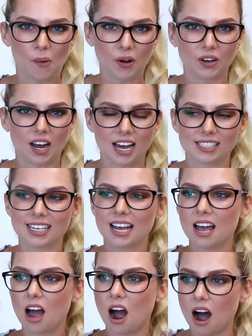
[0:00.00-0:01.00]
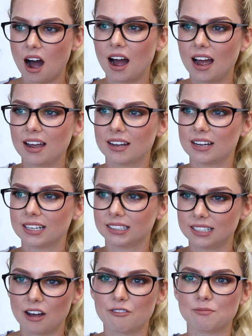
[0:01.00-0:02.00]
organized. I
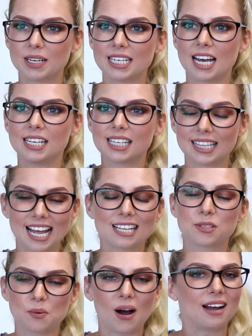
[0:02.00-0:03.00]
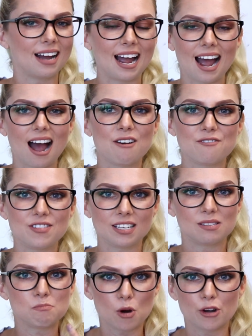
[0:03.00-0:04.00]
love Mondays and that's why I have
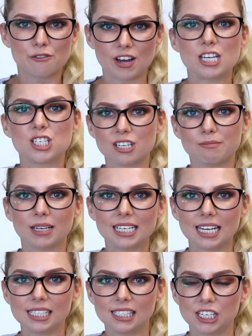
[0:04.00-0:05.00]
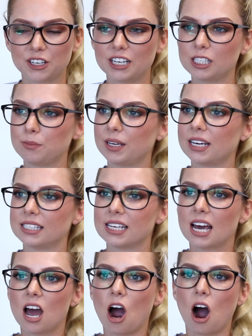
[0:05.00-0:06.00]
this Motivation Monday series, because
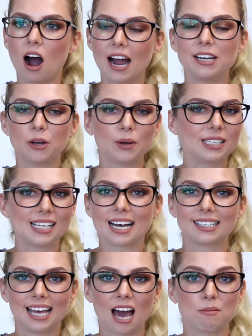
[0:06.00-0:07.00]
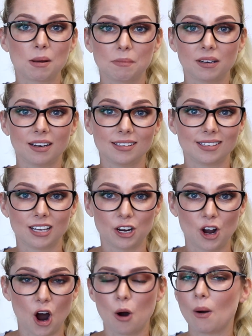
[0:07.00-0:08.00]
I know exactly how my Mondays are
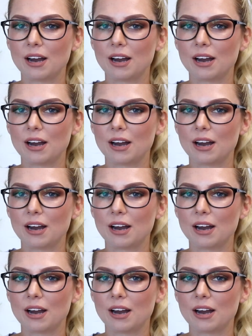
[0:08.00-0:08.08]
gonna go.